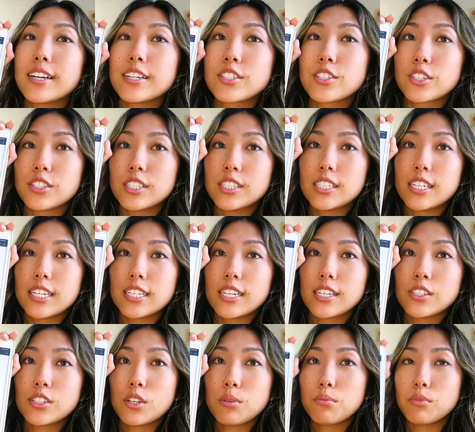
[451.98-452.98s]
I started
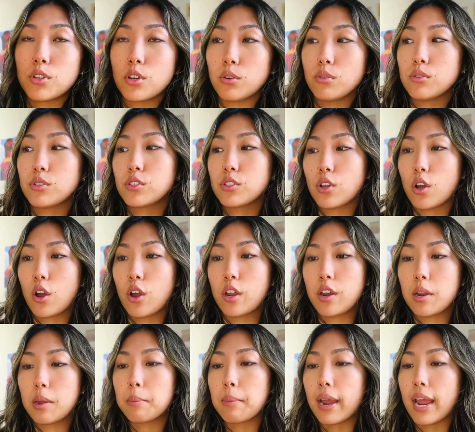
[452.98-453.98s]
taking some notes
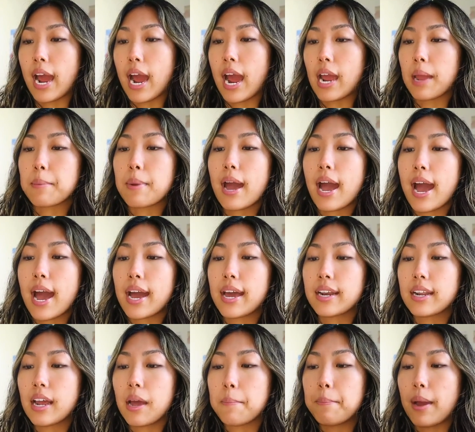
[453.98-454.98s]
on my
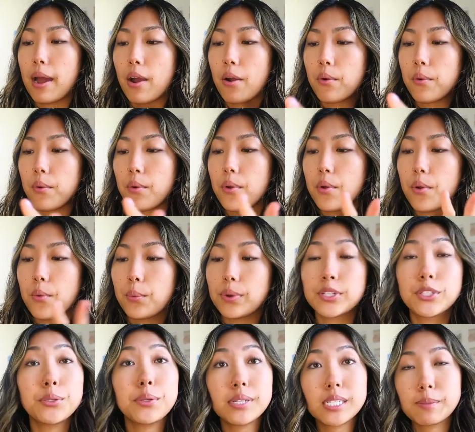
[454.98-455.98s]
iPad about
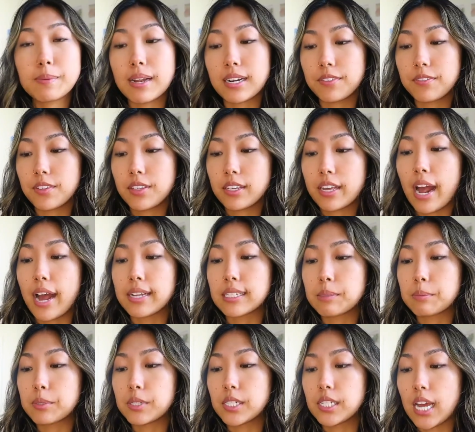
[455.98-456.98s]
what to expect for the
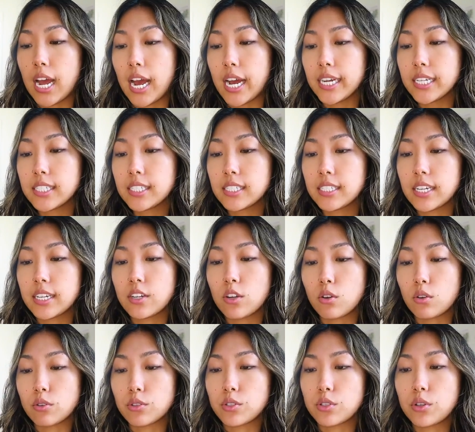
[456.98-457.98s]
CASPER test and
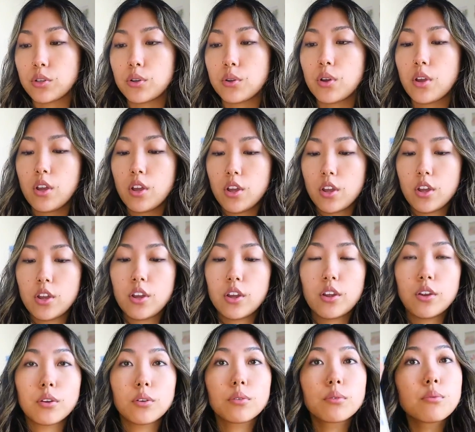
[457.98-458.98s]
also
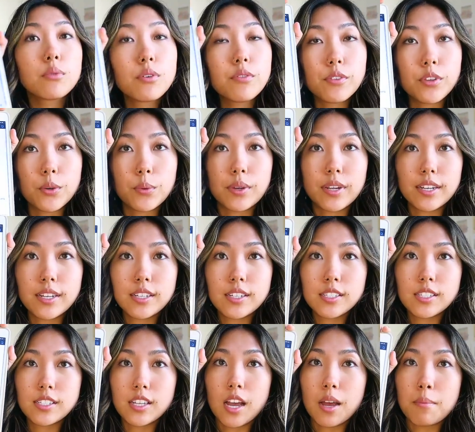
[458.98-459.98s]
reviewing
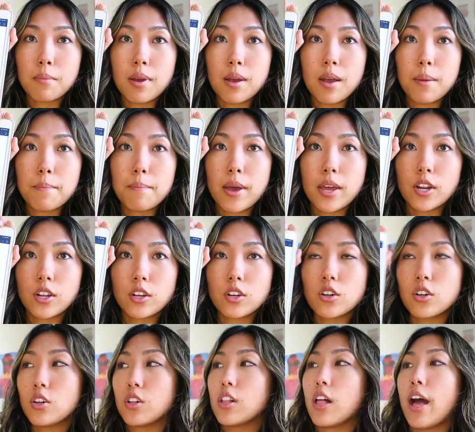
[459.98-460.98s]
some
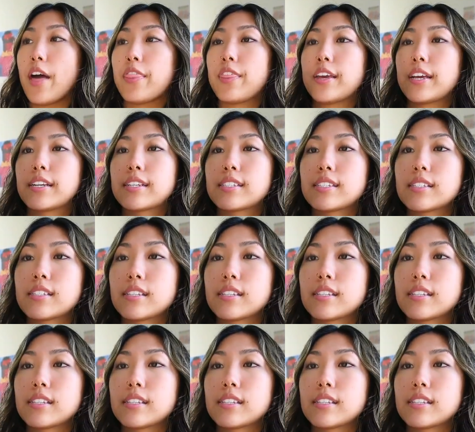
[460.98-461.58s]
medical ethics